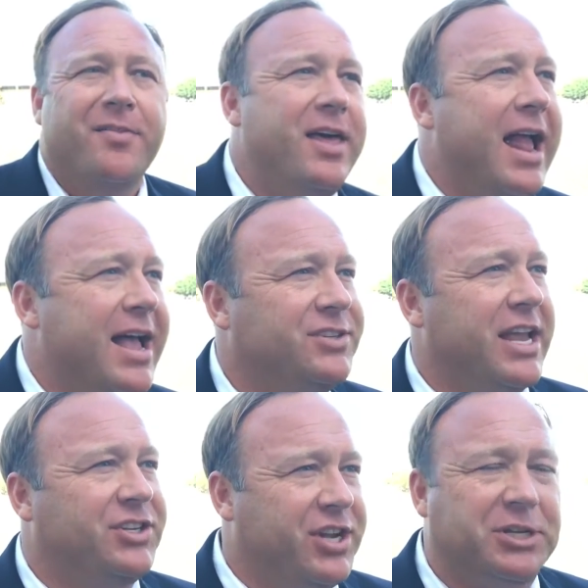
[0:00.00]
that has
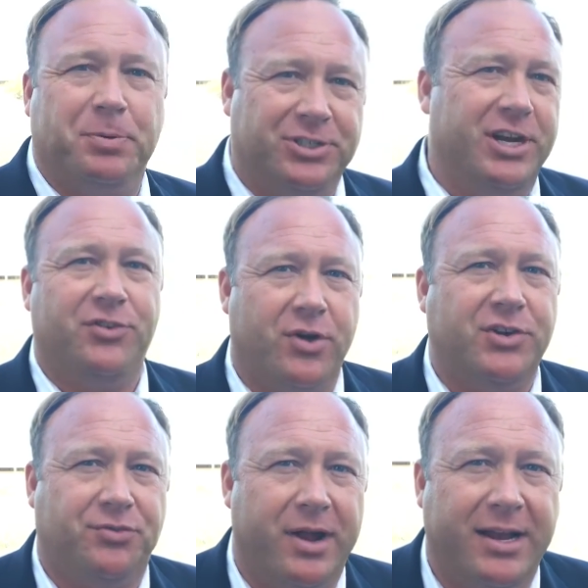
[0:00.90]
a 6%
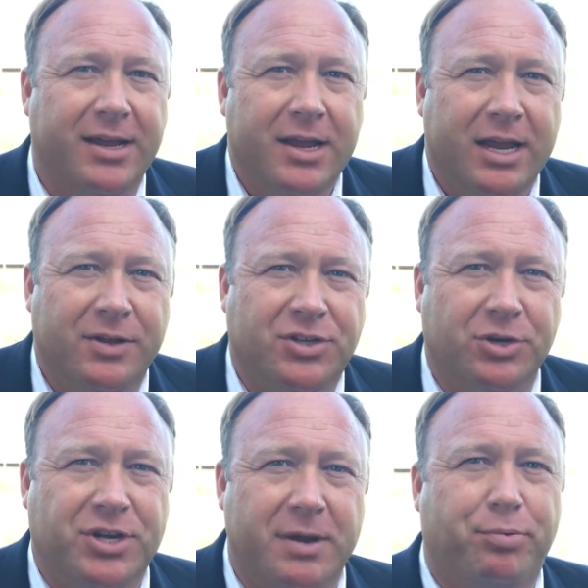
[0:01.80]
trust rate in
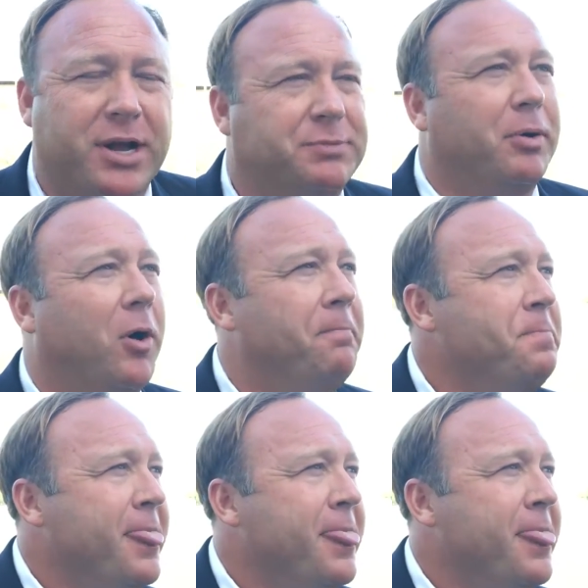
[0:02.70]
Associated Press poll,